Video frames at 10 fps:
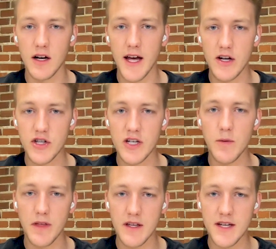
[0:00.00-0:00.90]
uh, energy
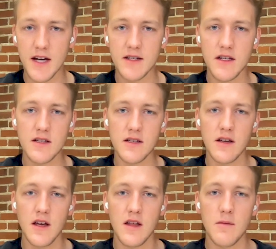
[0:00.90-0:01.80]
within Texas,
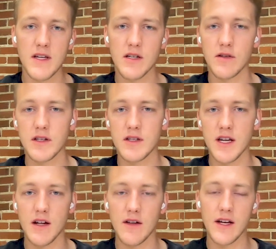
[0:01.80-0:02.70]
basically is
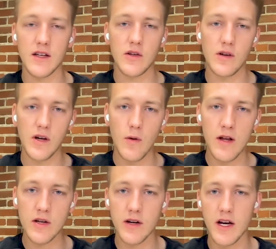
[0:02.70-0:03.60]
saying like, you can go
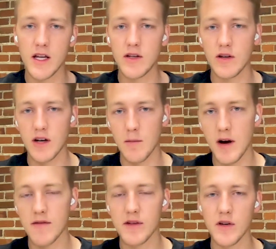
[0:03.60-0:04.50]
on the grid, you can come
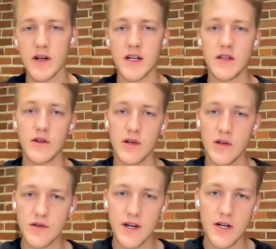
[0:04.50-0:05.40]
off the grid, you can
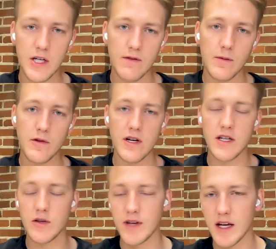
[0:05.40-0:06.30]
use energy from the
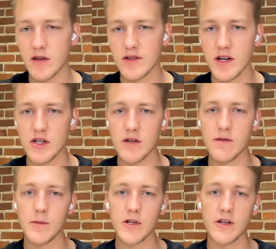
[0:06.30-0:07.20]
grid, you can't use energy
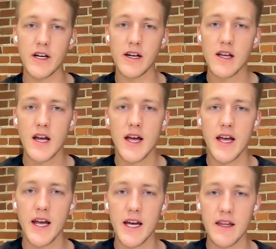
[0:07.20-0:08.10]
from the grid.
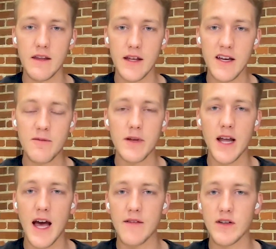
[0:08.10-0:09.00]
And they've been
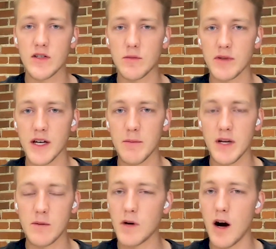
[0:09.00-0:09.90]
having to play
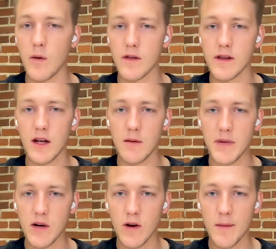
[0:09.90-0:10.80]
ping pong with a lot of
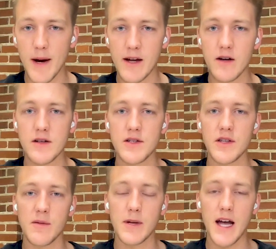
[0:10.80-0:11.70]
Bitcoin miners.
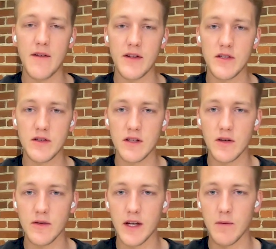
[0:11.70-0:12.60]
They've been having to
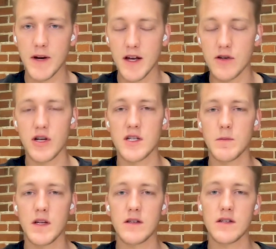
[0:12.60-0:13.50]
deal with like rate
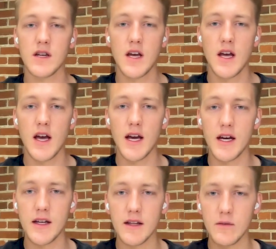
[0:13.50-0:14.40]
adjustments,
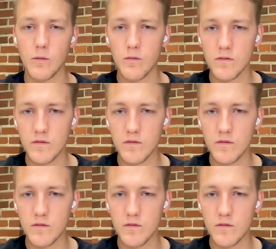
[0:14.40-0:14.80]
and